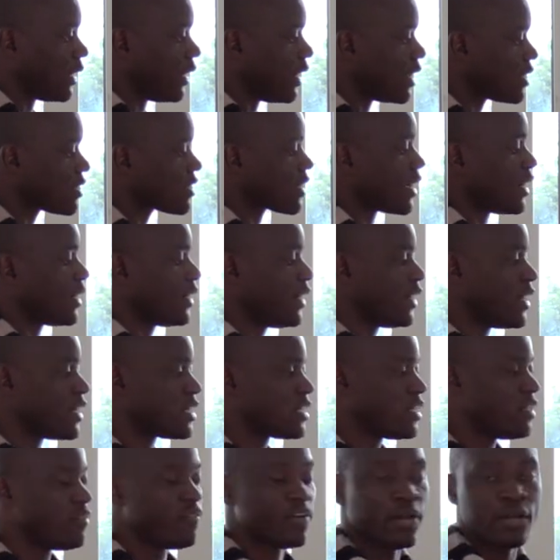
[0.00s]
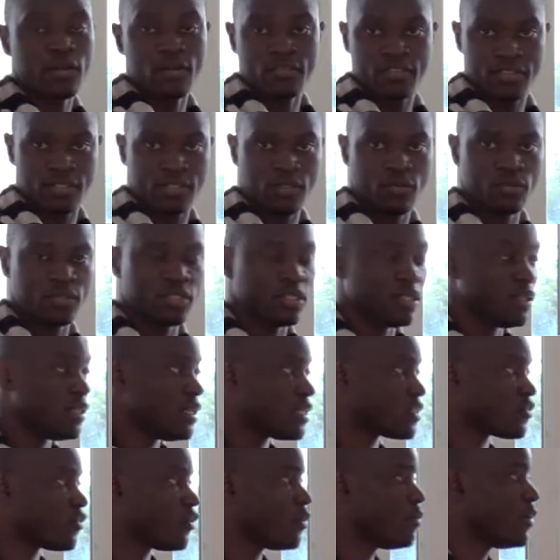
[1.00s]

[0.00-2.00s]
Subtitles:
calculate the value of C using this